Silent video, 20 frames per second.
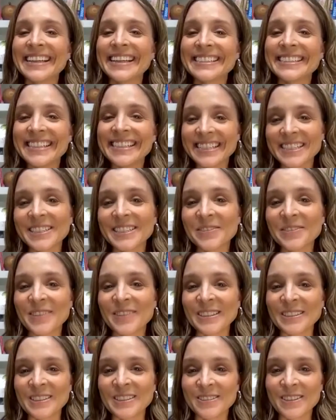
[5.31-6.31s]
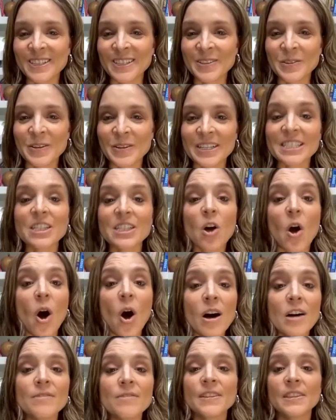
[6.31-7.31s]
Seasonal affective disorder is
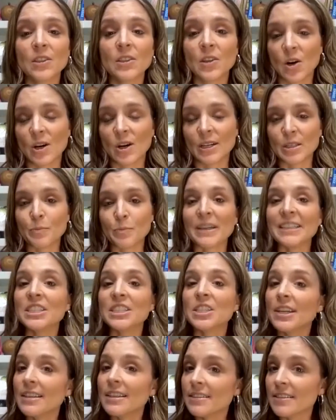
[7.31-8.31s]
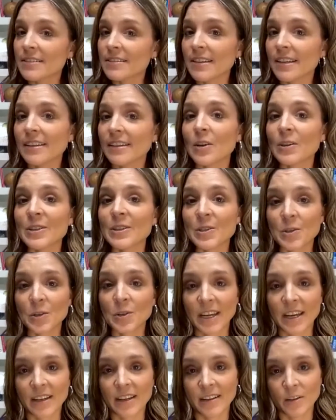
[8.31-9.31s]
often caused by changes in our
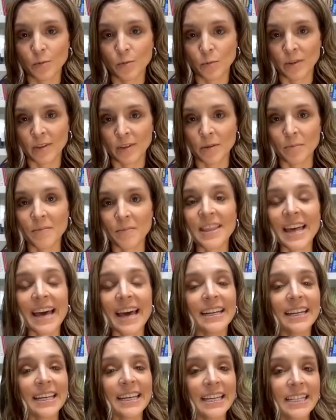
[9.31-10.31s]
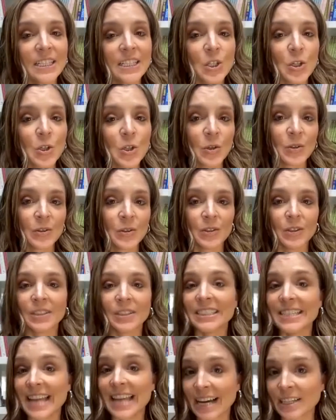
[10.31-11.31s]
circadian rhythm, that internal
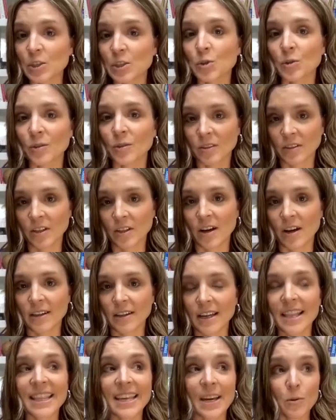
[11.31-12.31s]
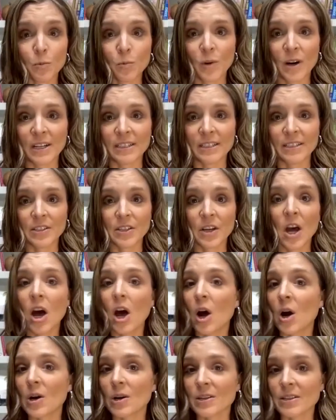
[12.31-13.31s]
natural clock that runs
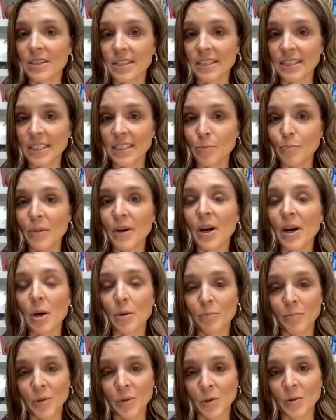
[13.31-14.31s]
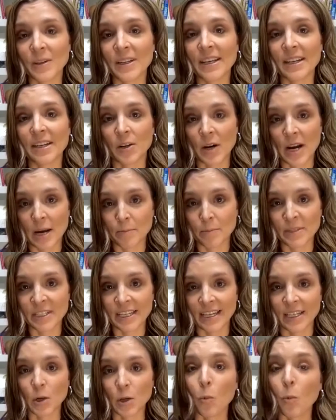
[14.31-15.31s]
our sleep, our mood, and our
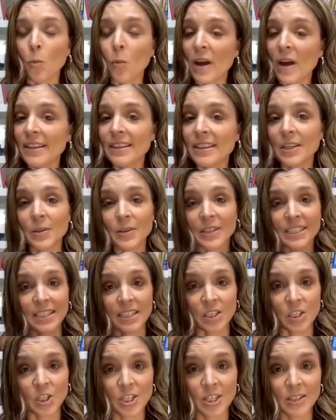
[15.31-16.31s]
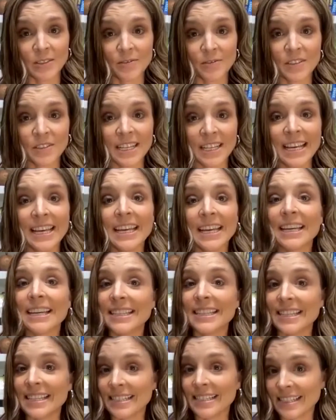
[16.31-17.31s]
appetite. When there is a shift in
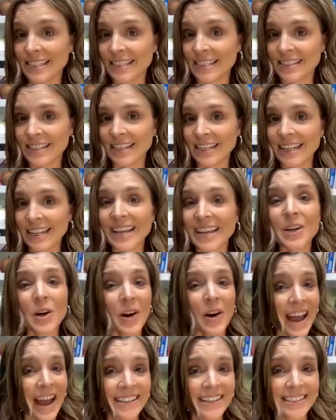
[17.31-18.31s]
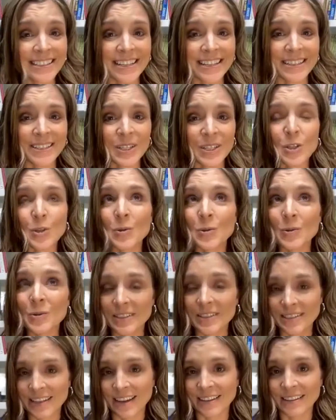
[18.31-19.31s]
the season and our access to
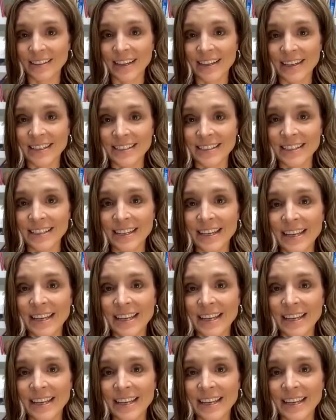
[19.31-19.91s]
daylight,